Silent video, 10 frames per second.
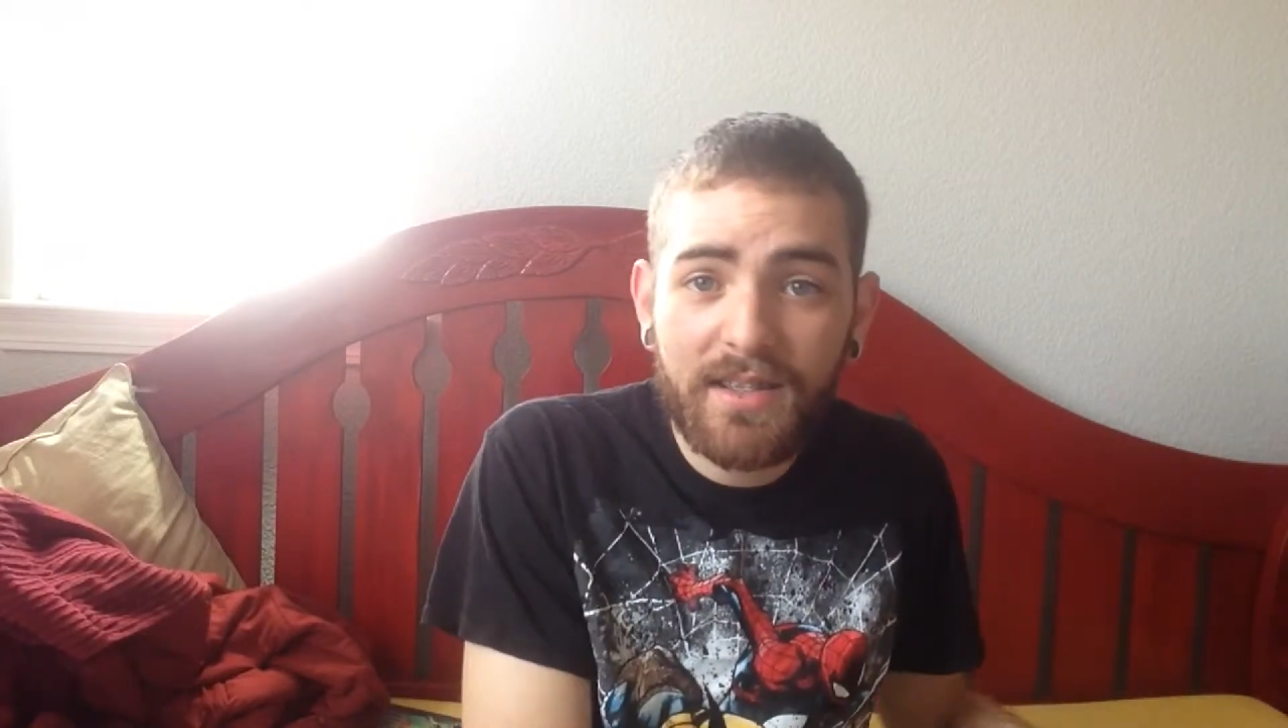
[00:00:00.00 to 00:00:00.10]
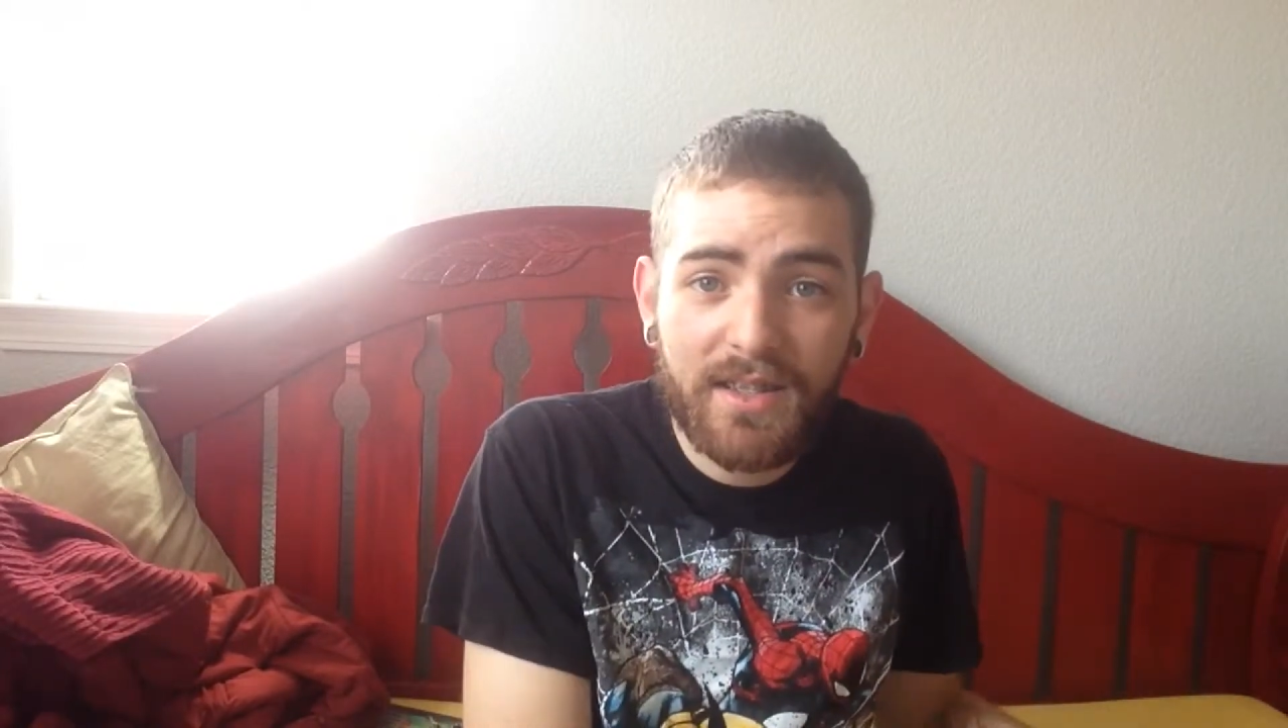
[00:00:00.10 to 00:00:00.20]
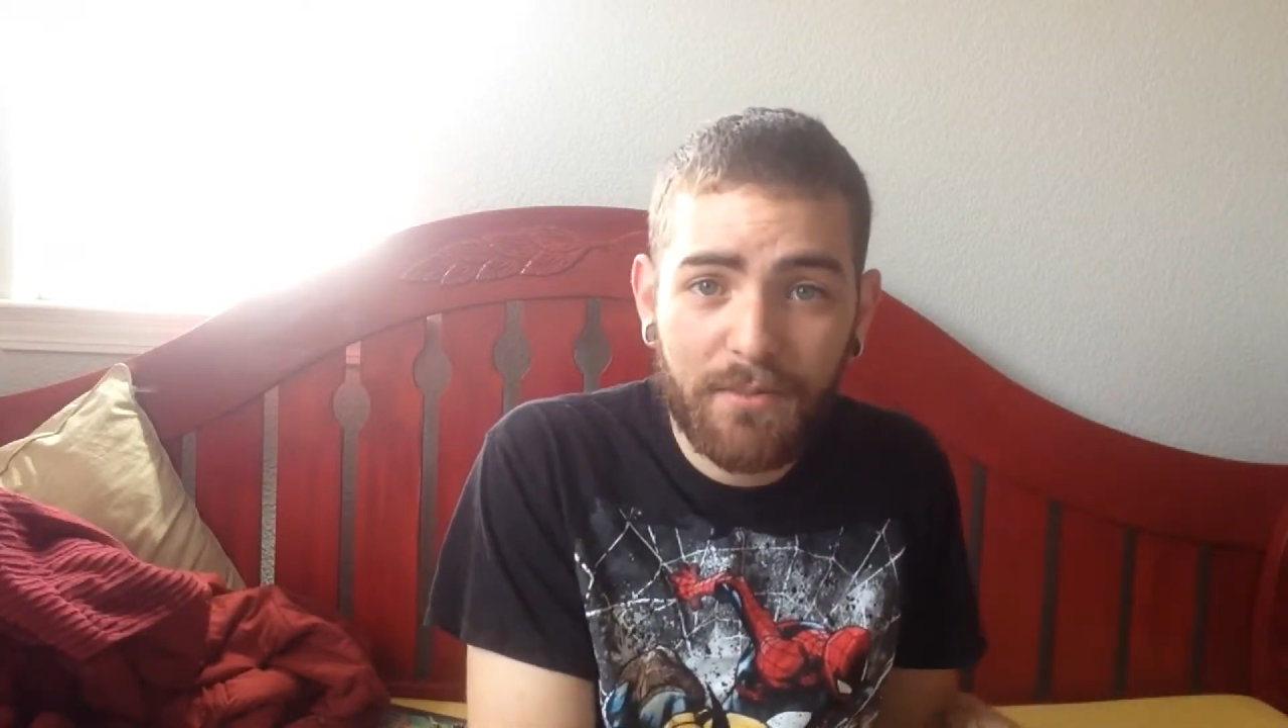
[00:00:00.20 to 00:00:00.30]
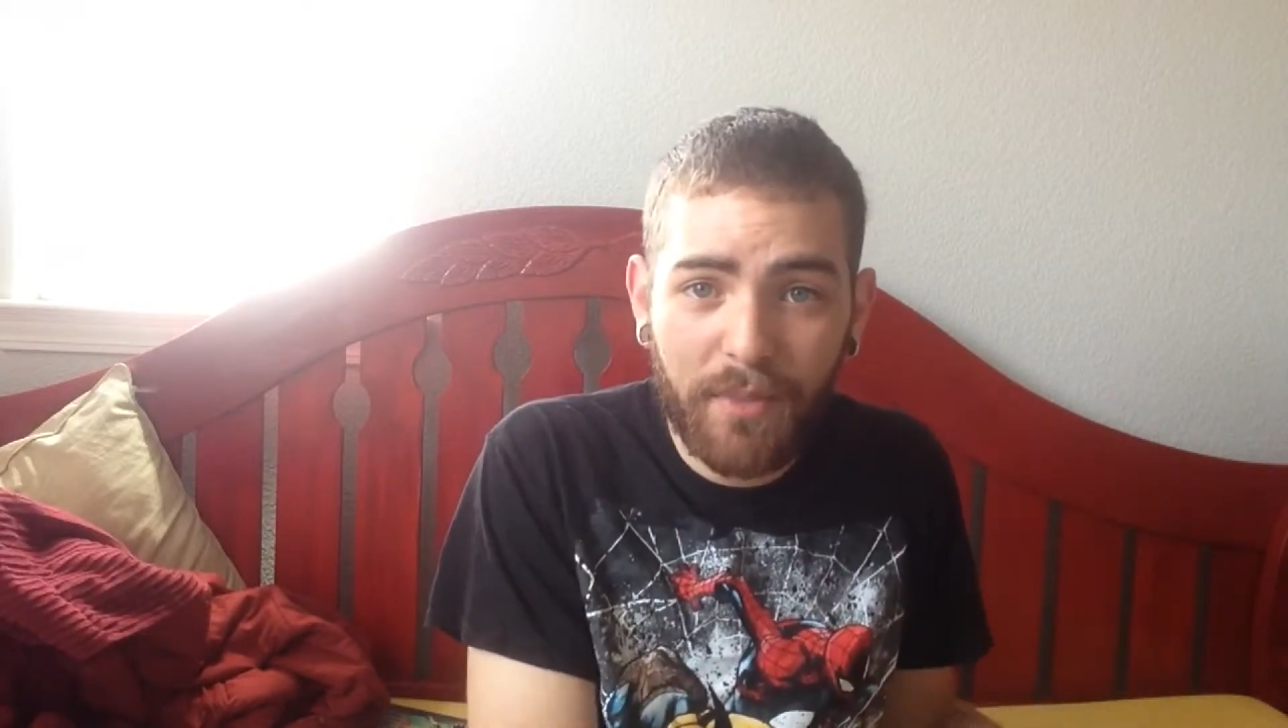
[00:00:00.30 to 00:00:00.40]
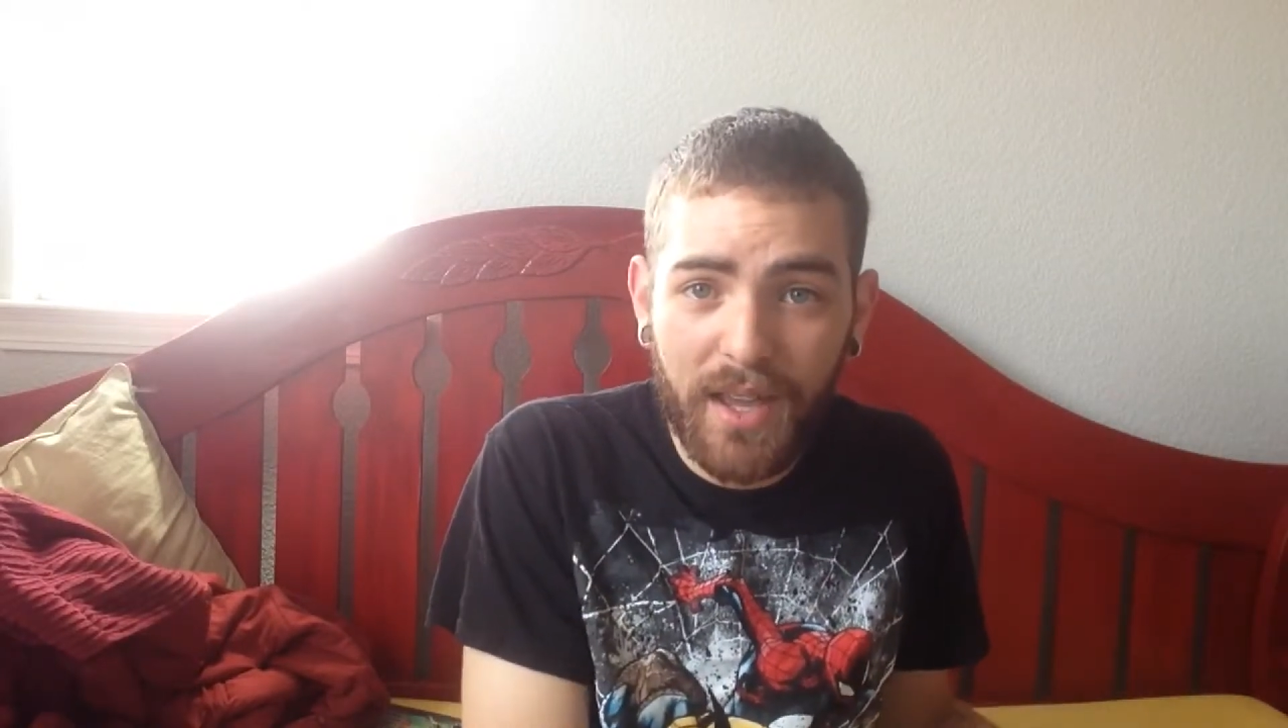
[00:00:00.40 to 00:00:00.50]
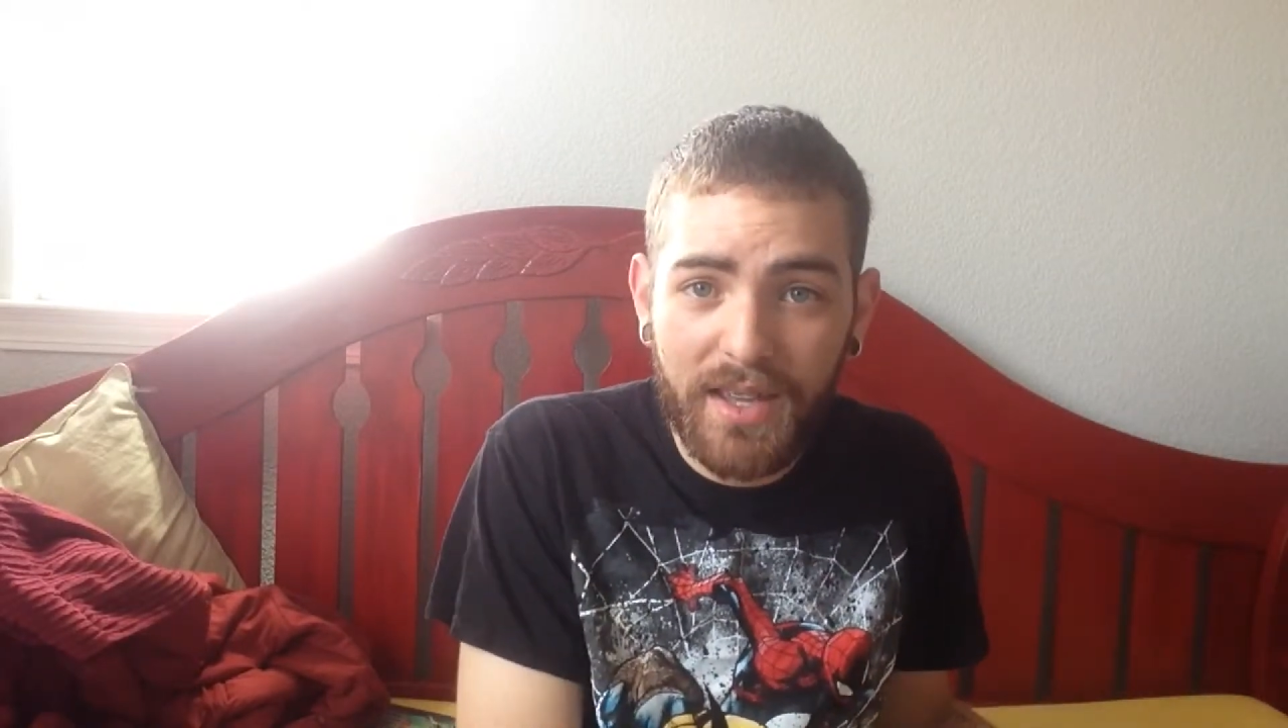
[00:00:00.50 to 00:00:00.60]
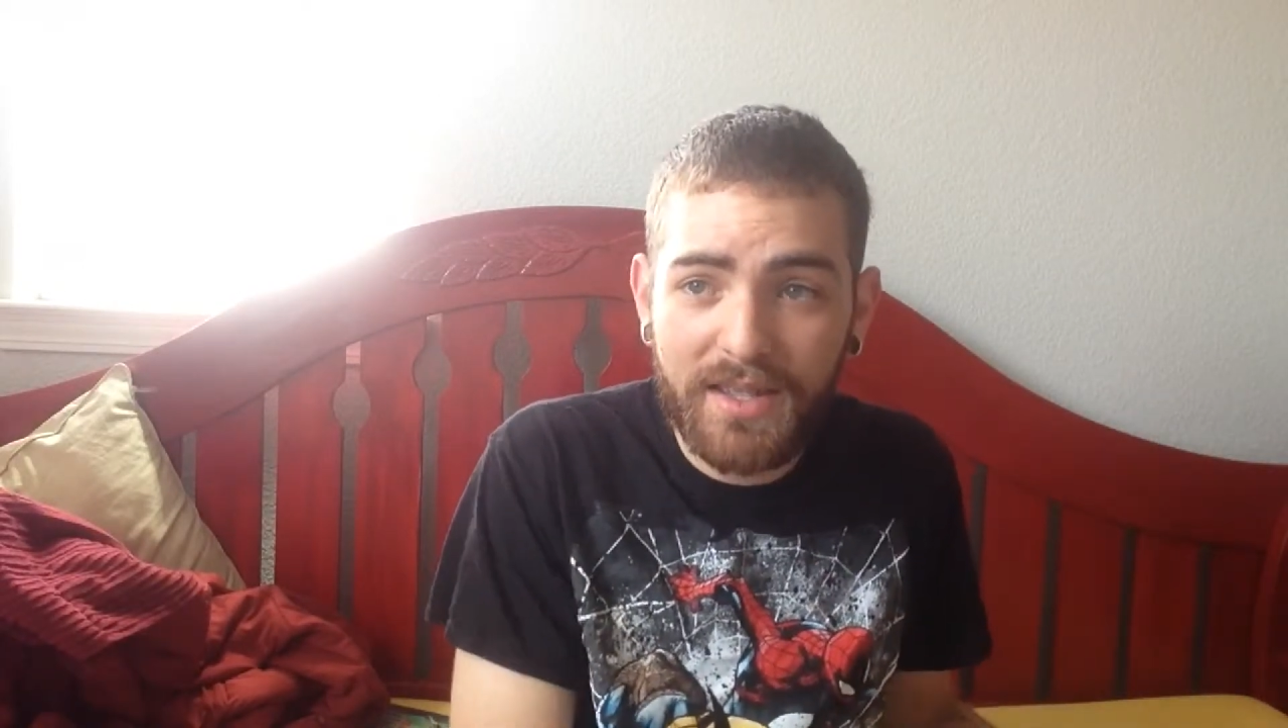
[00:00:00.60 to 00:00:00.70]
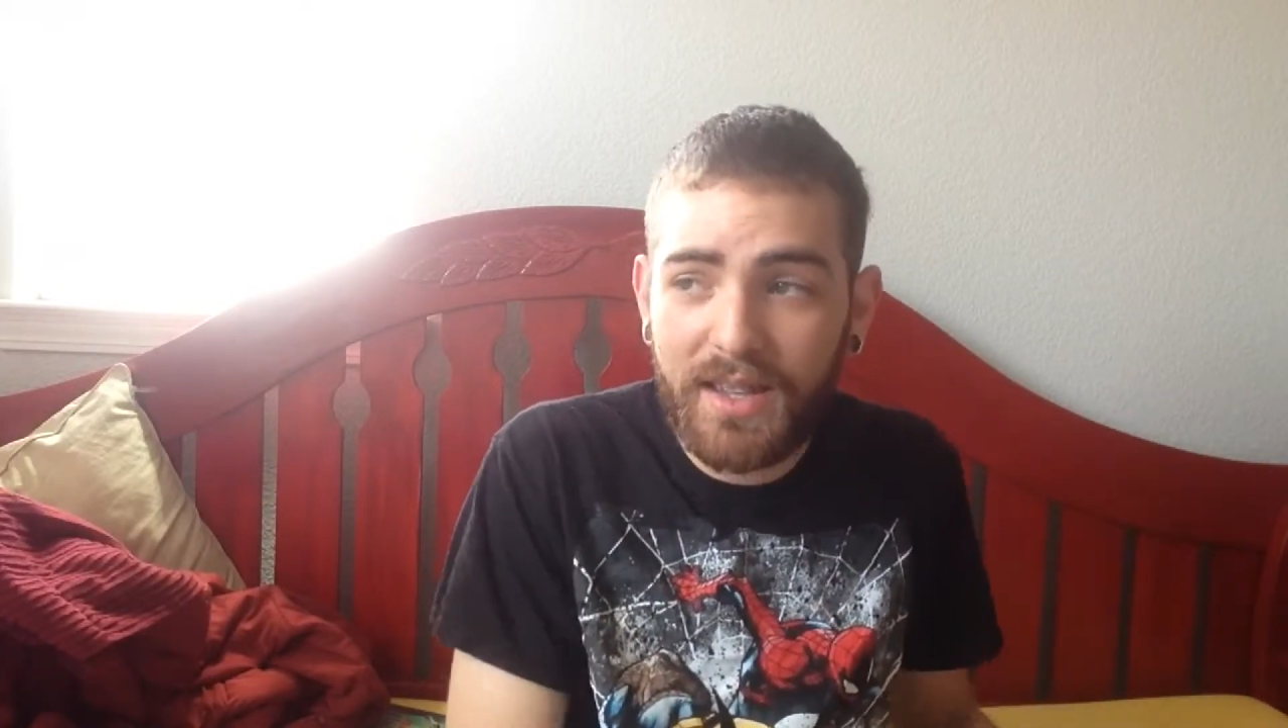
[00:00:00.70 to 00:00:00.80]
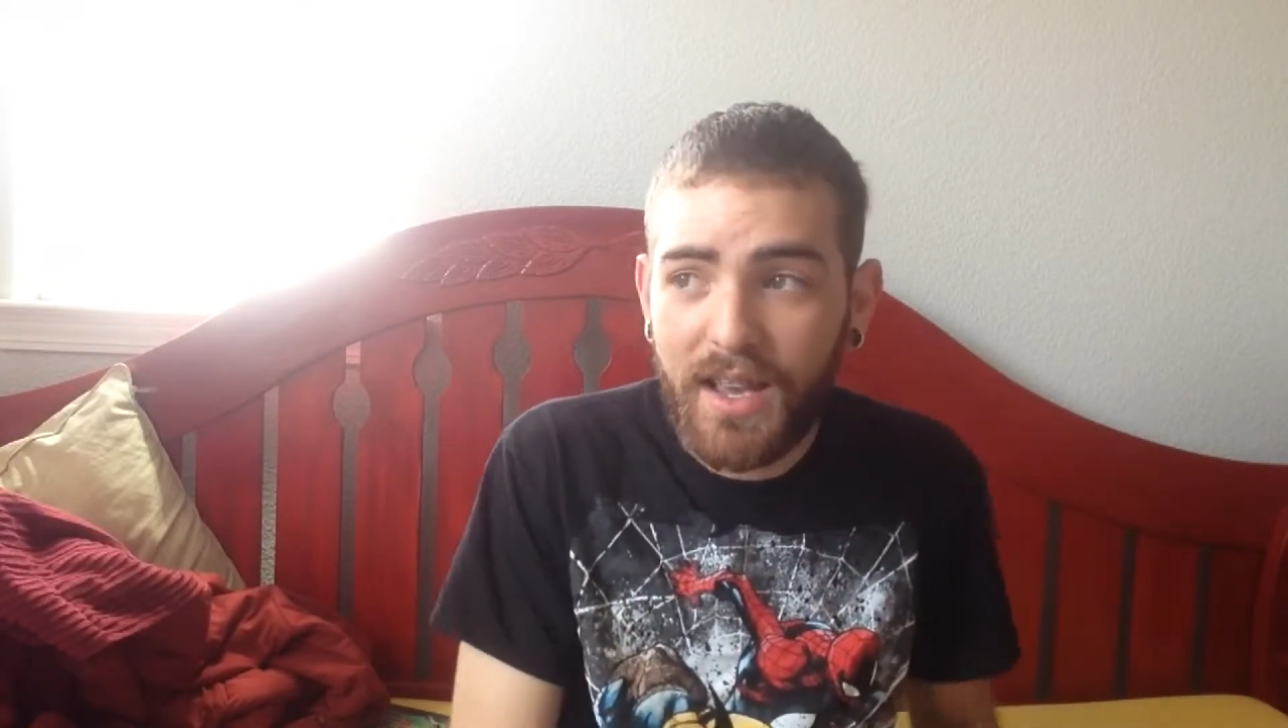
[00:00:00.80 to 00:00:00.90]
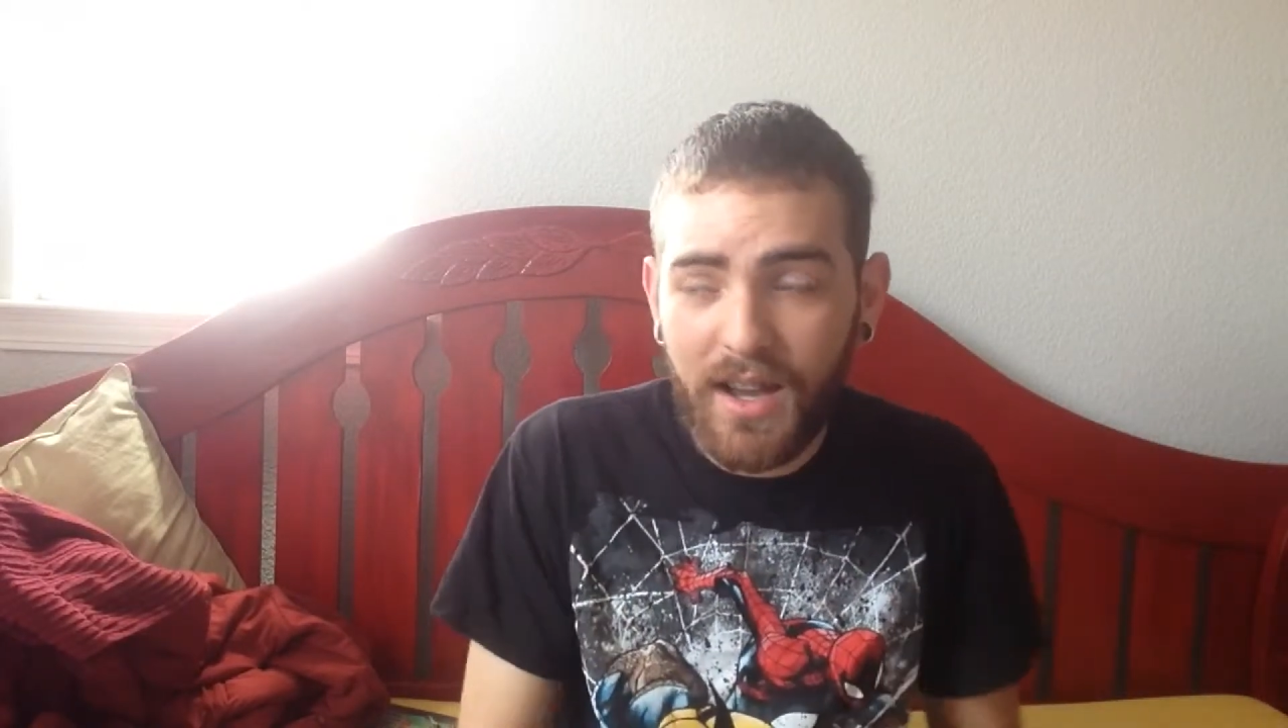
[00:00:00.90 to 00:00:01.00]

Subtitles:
space